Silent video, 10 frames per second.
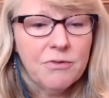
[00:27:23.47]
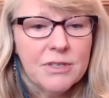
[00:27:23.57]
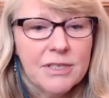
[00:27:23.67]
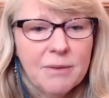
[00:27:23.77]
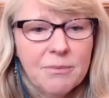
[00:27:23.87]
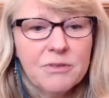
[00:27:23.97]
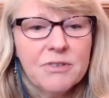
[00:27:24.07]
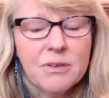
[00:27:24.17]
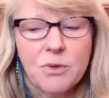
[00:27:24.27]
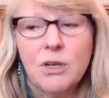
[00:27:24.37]
for example, if
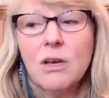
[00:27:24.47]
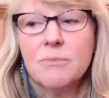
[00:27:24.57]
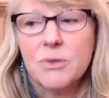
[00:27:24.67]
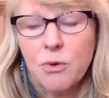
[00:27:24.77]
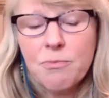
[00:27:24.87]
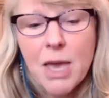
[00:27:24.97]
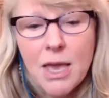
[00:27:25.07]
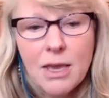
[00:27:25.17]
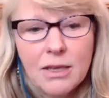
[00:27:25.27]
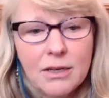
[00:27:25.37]
someone comes with
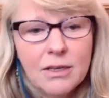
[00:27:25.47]
pain,